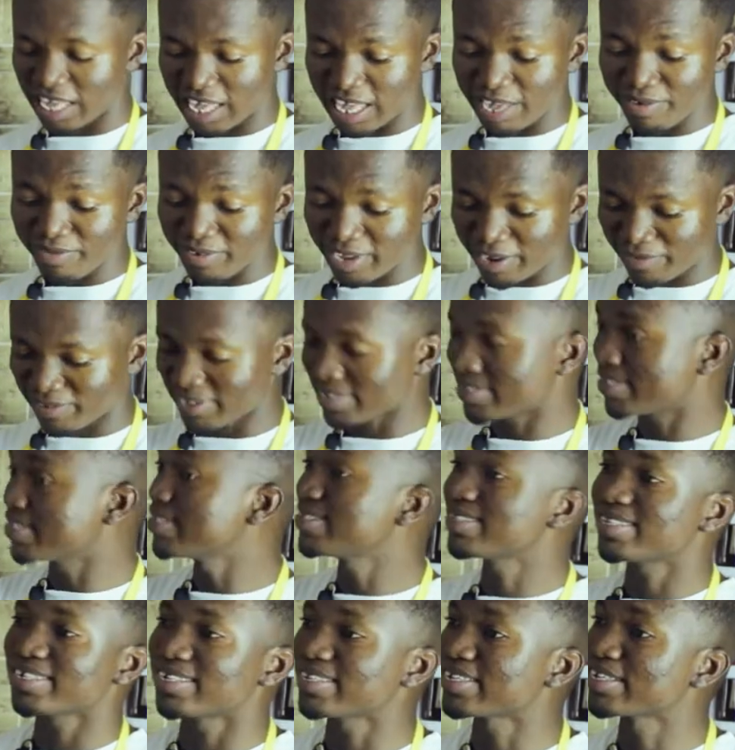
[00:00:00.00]
even after
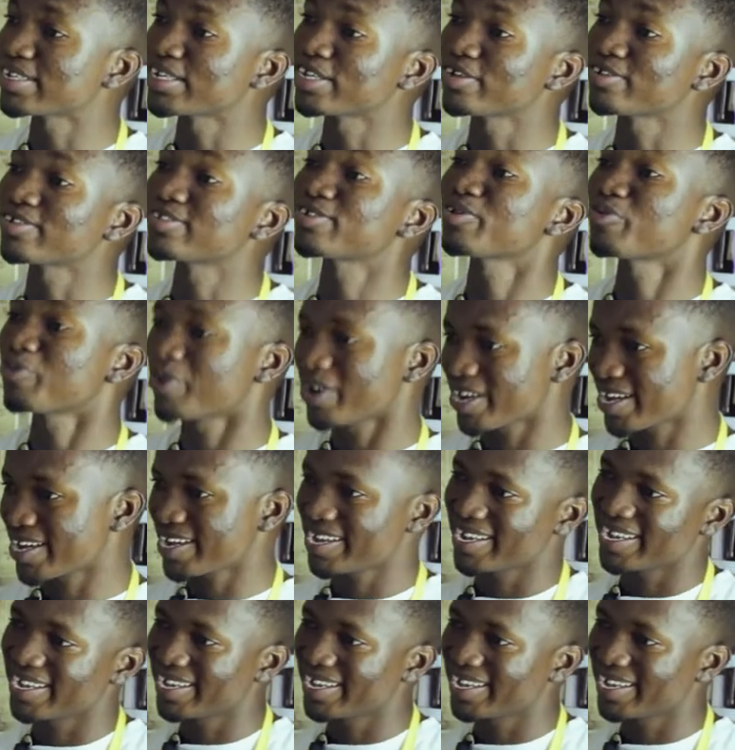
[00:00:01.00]
60, you still work.